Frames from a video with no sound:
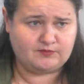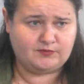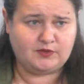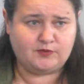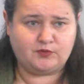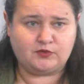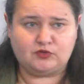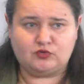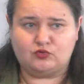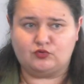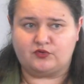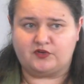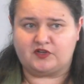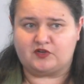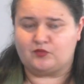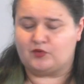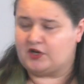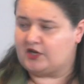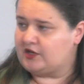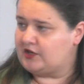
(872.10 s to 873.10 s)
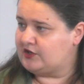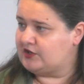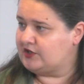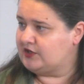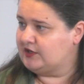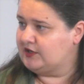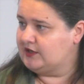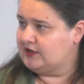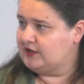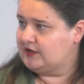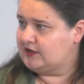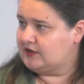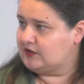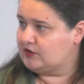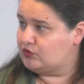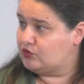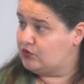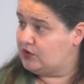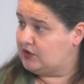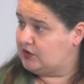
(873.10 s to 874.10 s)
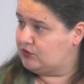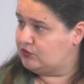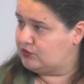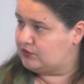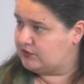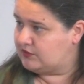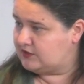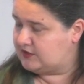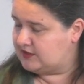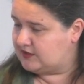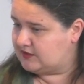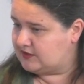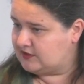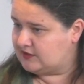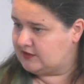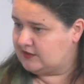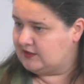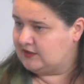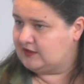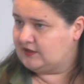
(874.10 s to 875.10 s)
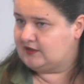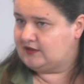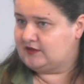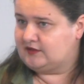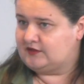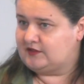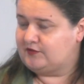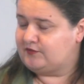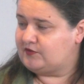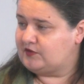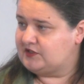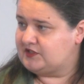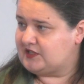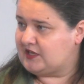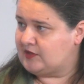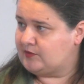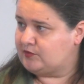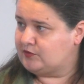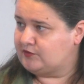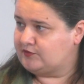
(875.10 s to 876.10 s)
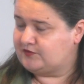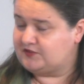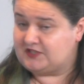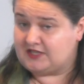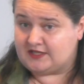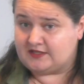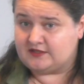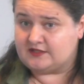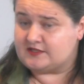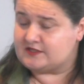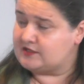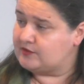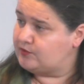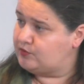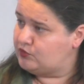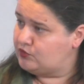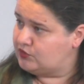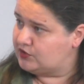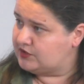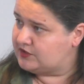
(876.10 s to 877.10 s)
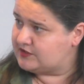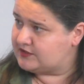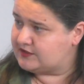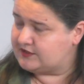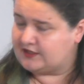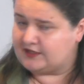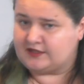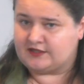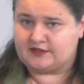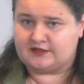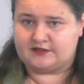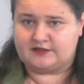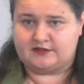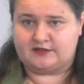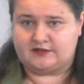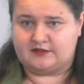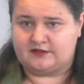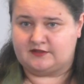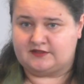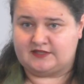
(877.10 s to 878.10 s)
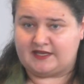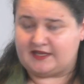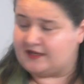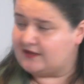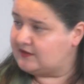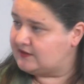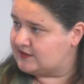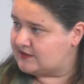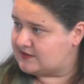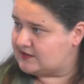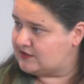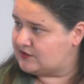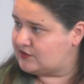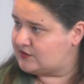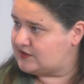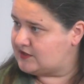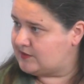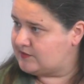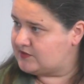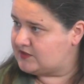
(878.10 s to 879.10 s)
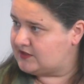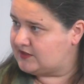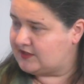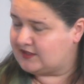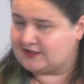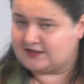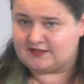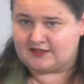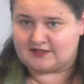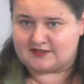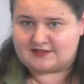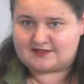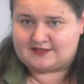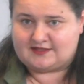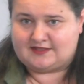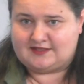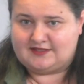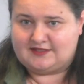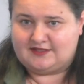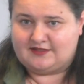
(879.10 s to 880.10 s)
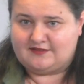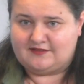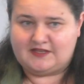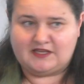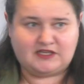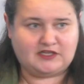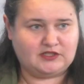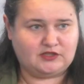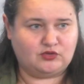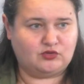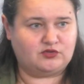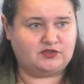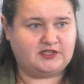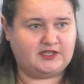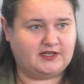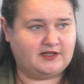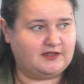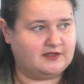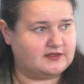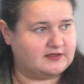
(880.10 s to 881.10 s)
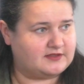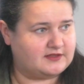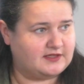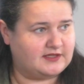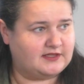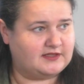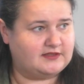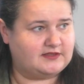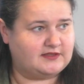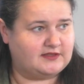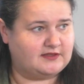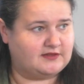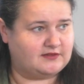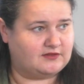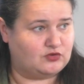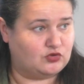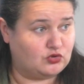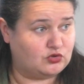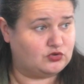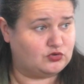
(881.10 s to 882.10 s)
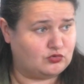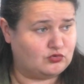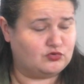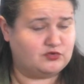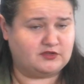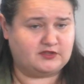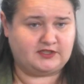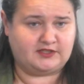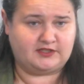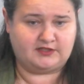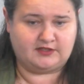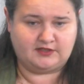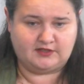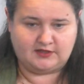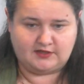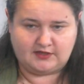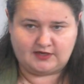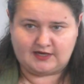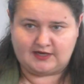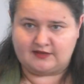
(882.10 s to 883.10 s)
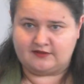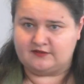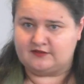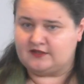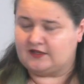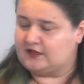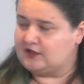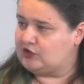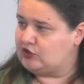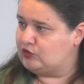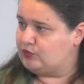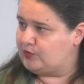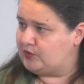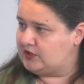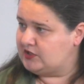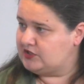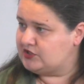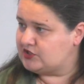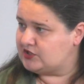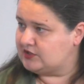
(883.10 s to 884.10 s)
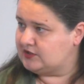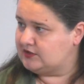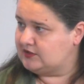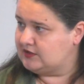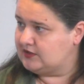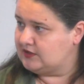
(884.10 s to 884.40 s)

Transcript: people who require, uh, who are on the uh, different type of daily supports like uh, dialysis or something like this. They cannot get it. And not only under occupation,